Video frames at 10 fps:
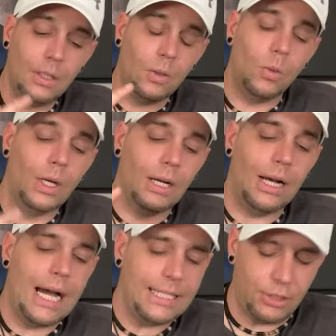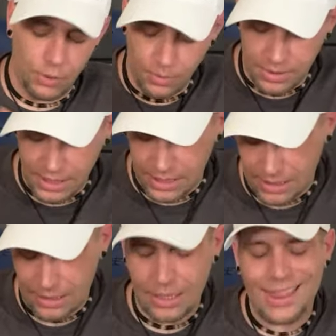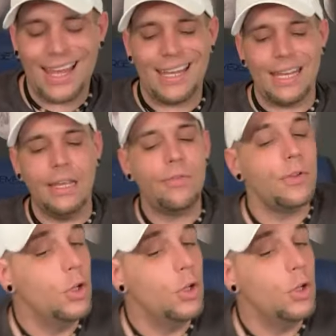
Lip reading: Well, I do think that if